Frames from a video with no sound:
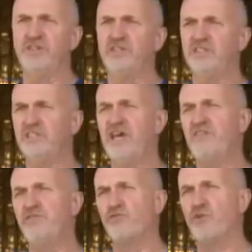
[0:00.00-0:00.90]
to
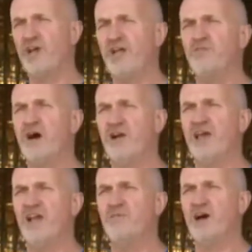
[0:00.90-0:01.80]
have the right amount of
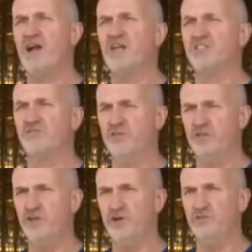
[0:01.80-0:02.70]
antibiotics for the
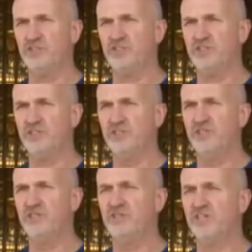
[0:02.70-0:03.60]
dose.
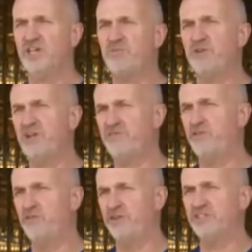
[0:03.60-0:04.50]
There's a couple
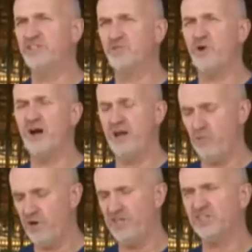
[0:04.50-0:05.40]
different reasons why.
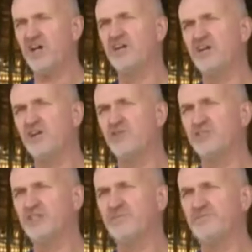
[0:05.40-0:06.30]
One is
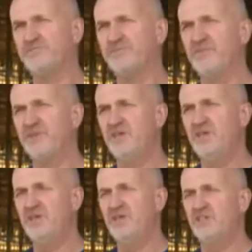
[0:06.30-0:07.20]
underdosing.
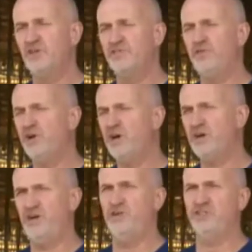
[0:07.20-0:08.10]
So if you
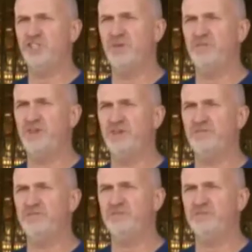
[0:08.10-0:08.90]
underdose something,